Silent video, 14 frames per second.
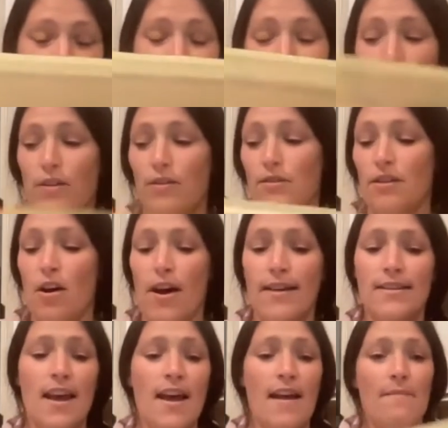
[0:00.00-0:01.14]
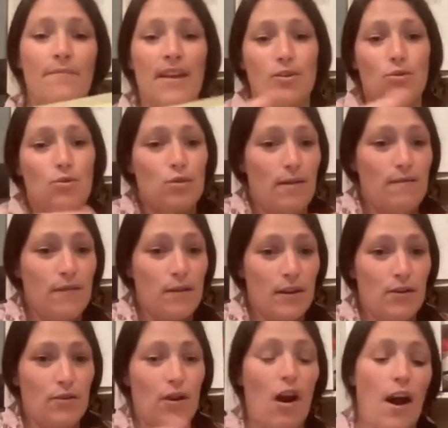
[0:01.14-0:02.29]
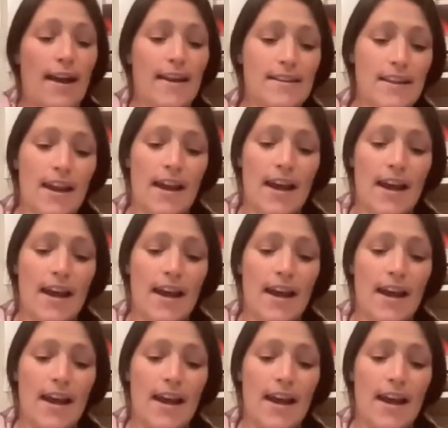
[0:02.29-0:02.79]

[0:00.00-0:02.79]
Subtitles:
Very good size. And it's also a very good height.